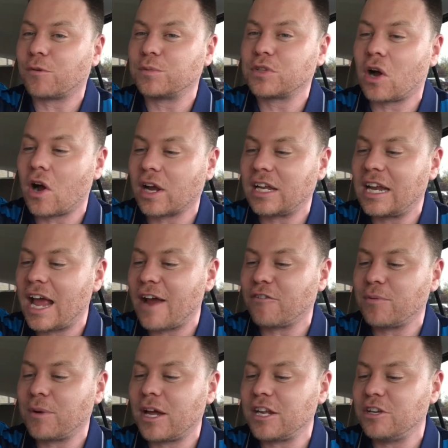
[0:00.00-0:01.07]
from talking to
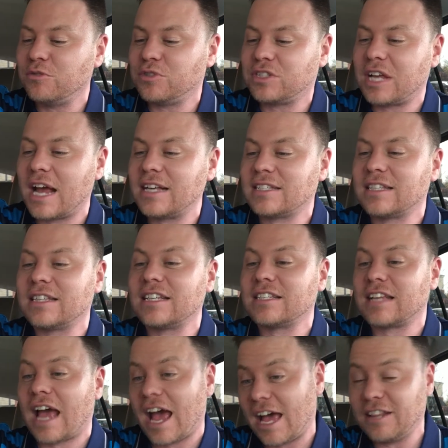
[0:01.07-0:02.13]
everybody who's tasted
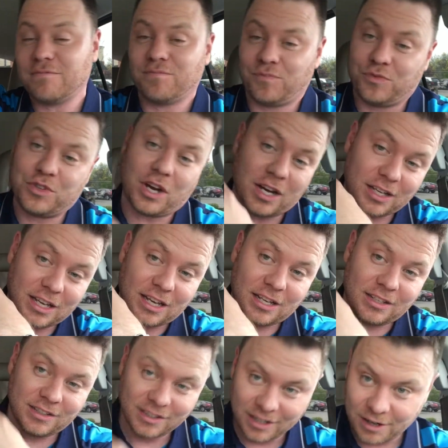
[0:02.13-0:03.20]
this at
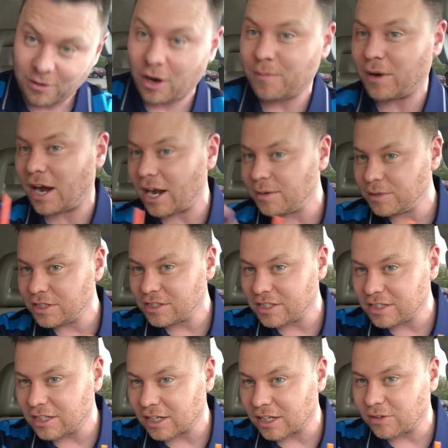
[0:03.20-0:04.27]
Dunkin' right behind me. You
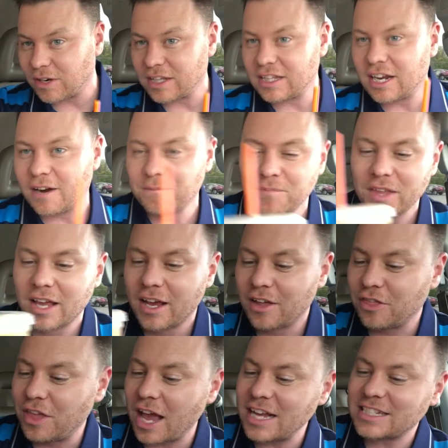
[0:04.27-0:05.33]
see Dunkin' right there.
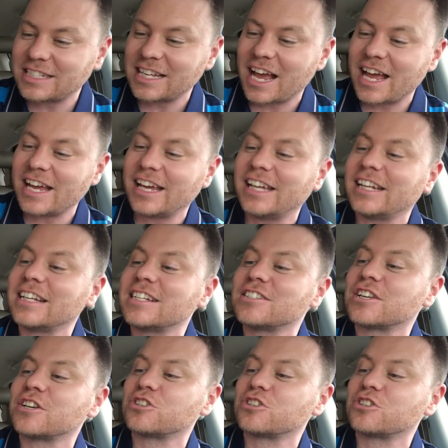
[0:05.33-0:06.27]
They say it is